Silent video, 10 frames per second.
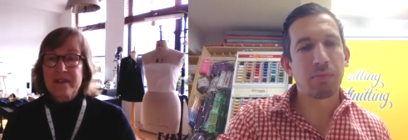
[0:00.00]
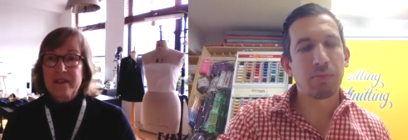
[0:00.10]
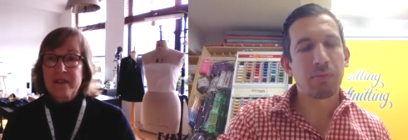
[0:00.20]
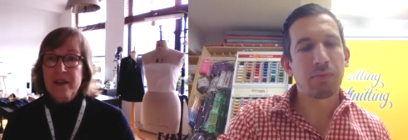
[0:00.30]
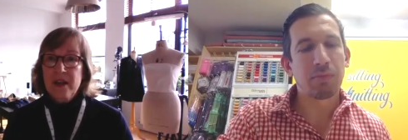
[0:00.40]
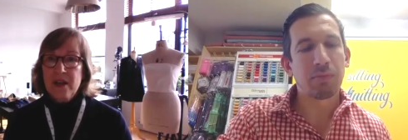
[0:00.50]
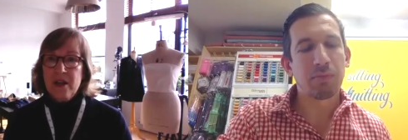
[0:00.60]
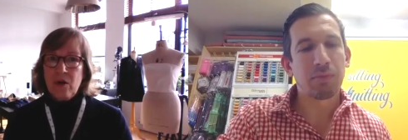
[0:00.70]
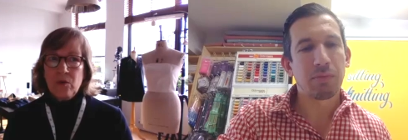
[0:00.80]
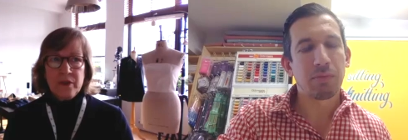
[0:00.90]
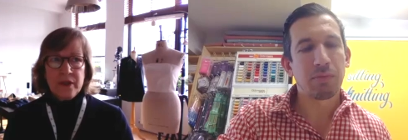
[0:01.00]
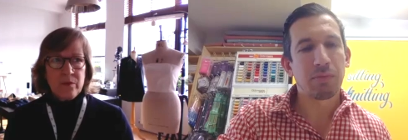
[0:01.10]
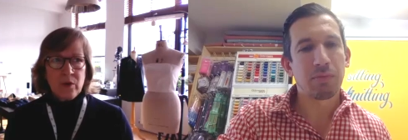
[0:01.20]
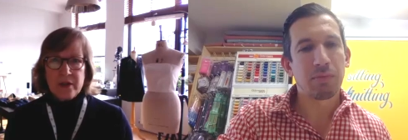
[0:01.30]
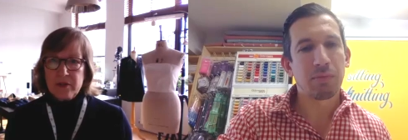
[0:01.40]
Speaker 1: mm. uh,
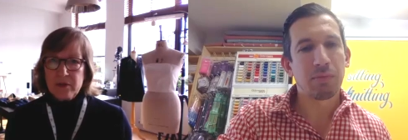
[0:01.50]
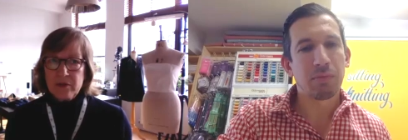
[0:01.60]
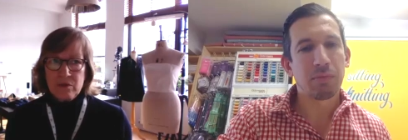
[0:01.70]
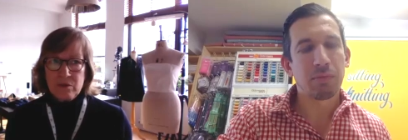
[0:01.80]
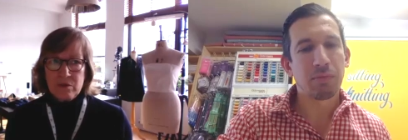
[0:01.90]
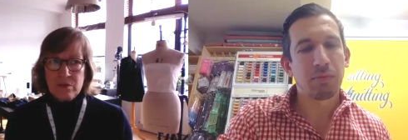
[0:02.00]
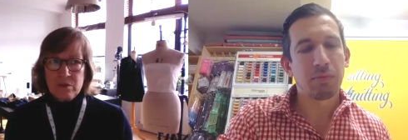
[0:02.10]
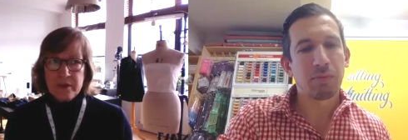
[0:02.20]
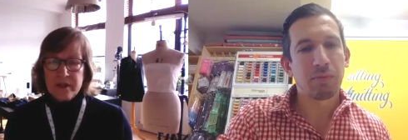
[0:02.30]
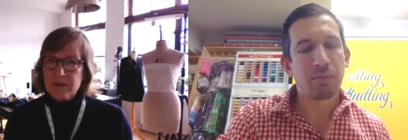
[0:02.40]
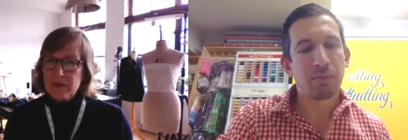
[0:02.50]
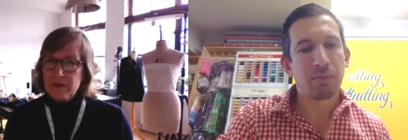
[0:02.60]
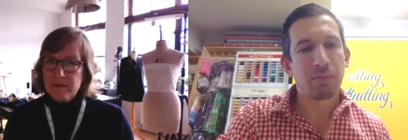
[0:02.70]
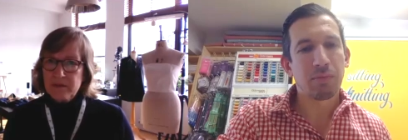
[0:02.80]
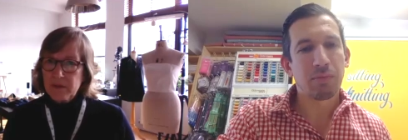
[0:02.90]
only what, two, was it
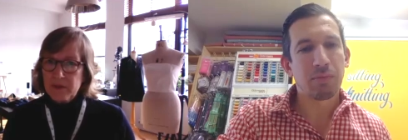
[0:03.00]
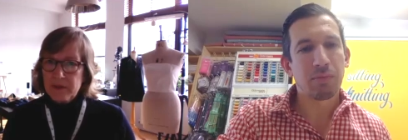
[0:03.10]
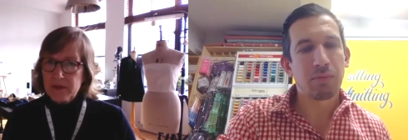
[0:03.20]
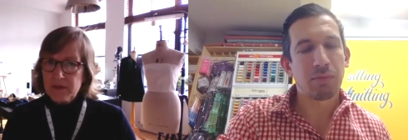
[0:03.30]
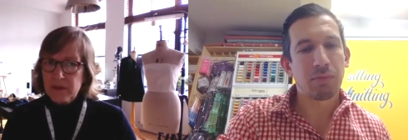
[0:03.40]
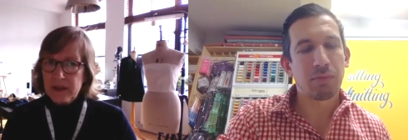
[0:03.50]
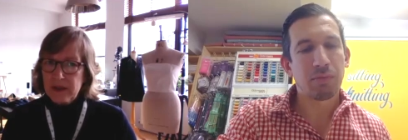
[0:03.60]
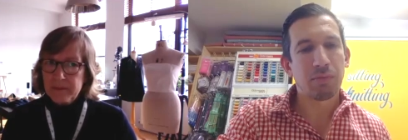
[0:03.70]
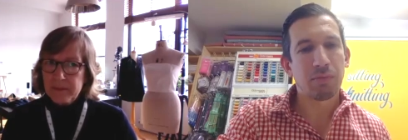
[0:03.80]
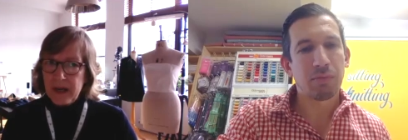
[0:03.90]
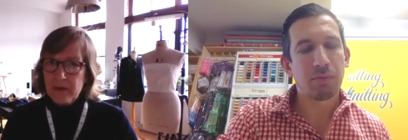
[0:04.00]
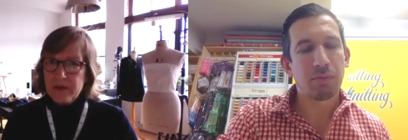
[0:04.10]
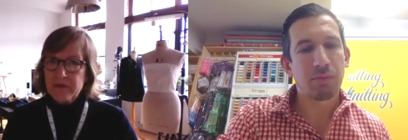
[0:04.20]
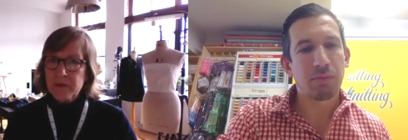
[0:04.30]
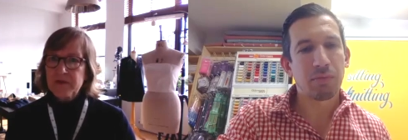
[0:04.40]
two, four, two two
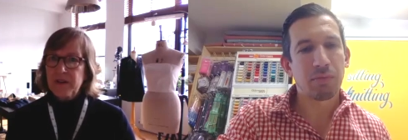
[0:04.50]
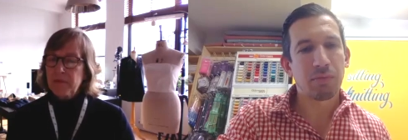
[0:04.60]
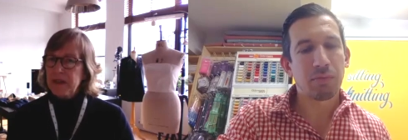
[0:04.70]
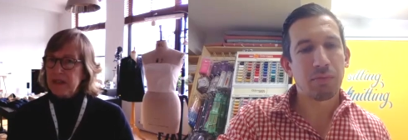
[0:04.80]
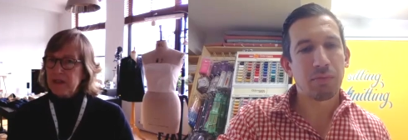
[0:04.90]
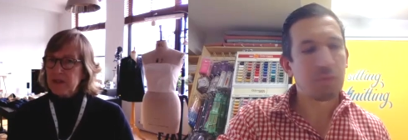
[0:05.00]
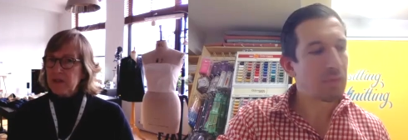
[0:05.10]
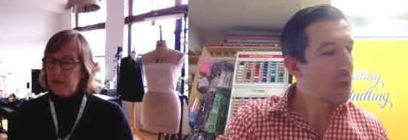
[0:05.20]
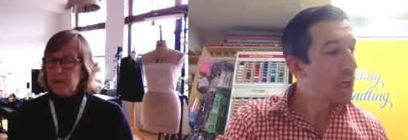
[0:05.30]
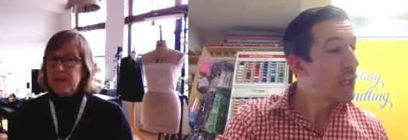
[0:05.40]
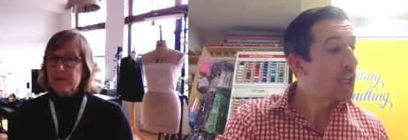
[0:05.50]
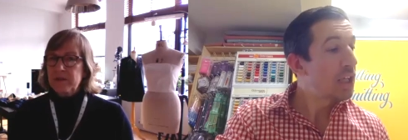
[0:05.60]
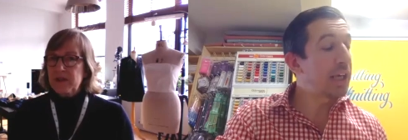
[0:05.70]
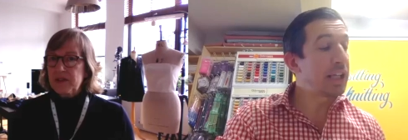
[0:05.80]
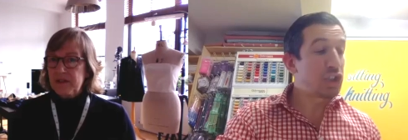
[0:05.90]
hours and 45 minutes to sew it
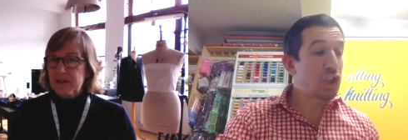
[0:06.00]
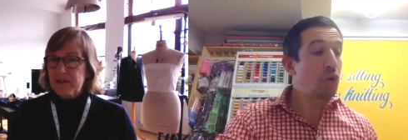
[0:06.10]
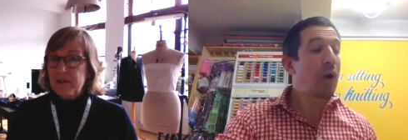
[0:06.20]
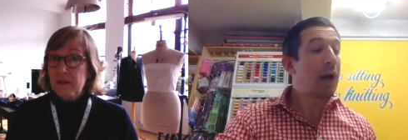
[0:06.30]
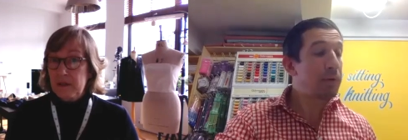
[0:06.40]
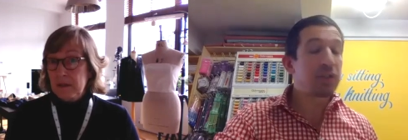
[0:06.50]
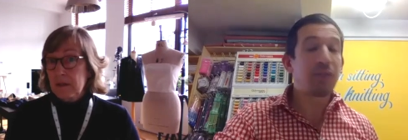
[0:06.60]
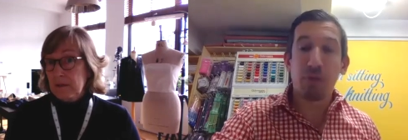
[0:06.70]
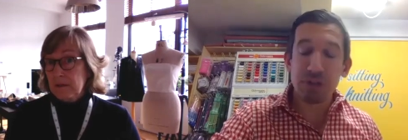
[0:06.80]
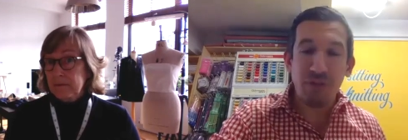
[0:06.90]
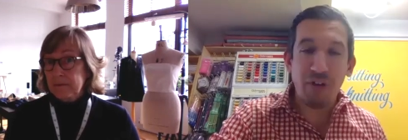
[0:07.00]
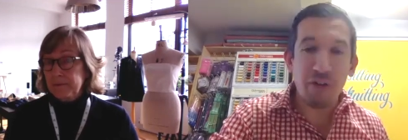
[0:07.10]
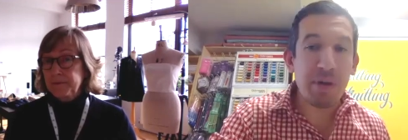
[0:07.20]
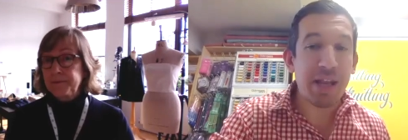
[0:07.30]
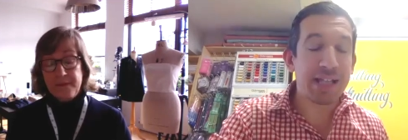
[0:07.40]
which
Speaker 2: is two hours and
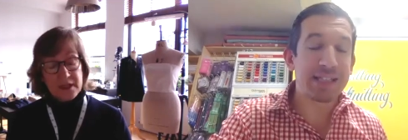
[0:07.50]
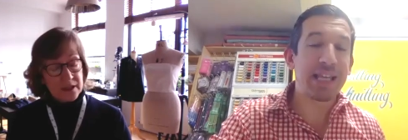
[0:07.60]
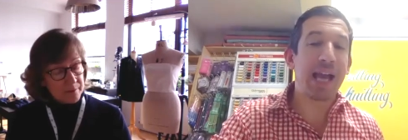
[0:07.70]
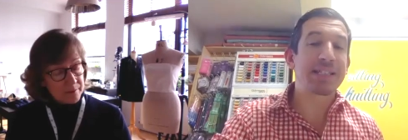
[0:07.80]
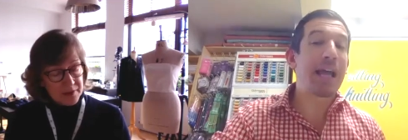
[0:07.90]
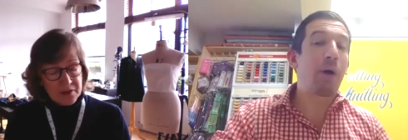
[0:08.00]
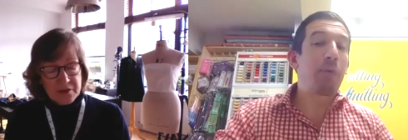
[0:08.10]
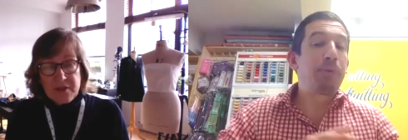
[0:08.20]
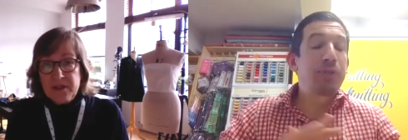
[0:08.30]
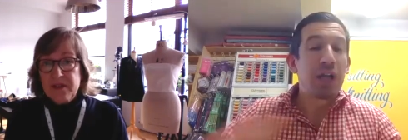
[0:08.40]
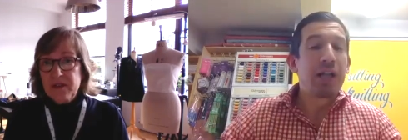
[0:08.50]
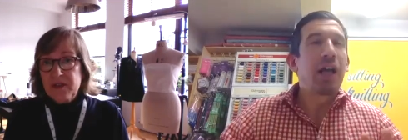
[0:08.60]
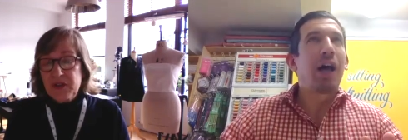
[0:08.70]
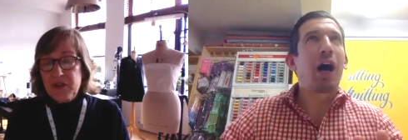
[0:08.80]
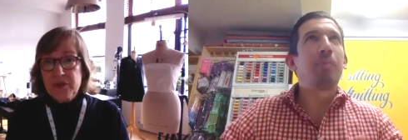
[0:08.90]
45 minutes yes now i, pres-
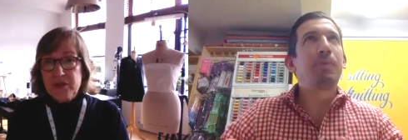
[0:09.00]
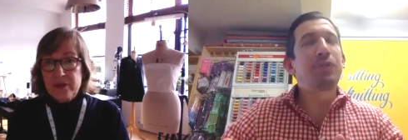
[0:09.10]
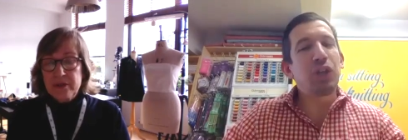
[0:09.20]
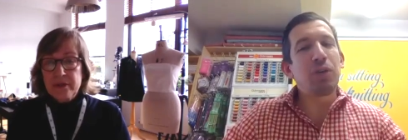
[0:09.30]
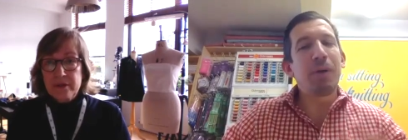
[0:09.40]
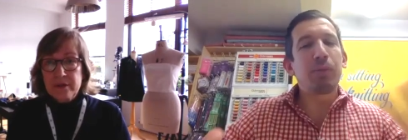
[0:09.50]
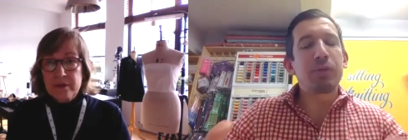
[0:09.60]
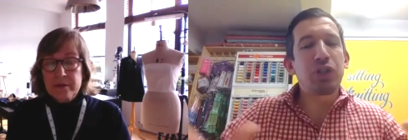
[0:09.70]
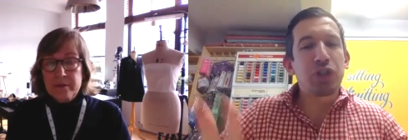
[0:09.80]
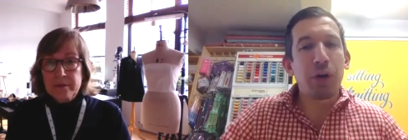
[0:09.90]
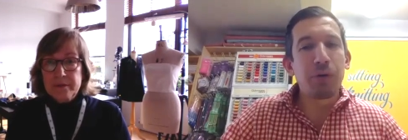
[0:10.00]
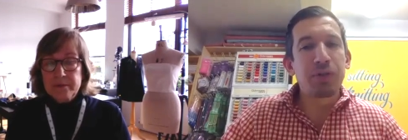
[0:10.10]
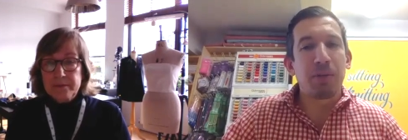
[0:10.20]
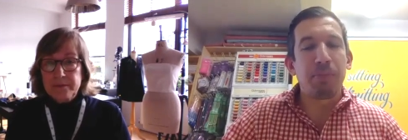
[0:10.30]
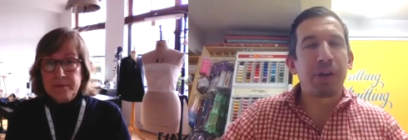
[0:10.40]
oh, I presume it was
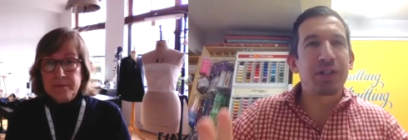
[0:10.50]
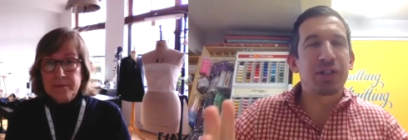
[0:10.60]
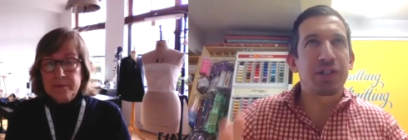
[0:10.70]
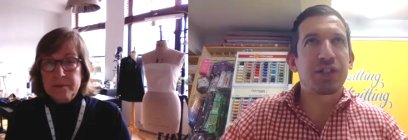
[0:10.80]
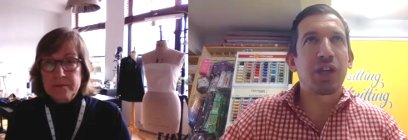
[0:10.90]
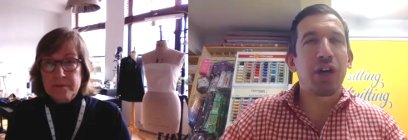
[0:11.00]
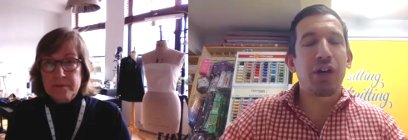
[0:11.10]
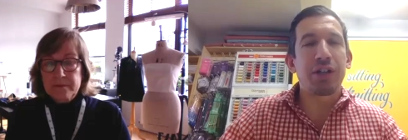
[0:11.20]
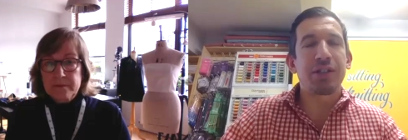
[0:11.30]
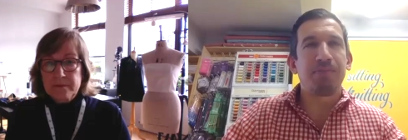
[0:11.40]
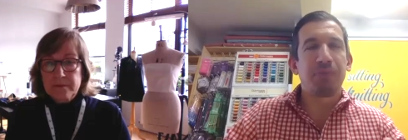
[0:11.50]
chosen because the skirt